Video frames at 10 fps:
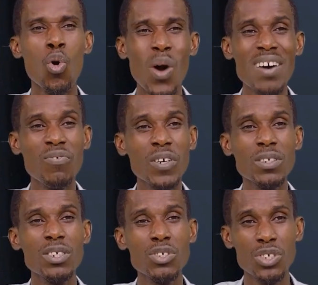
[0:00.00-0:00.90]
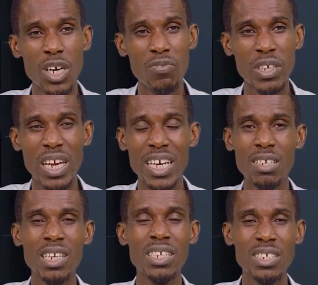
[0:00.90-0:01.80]
whoever deserves it,
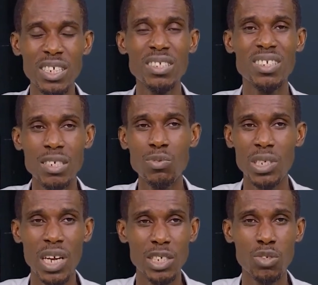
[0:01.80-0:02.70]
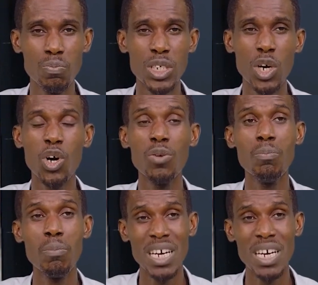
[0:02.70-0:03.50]
let the team selection be on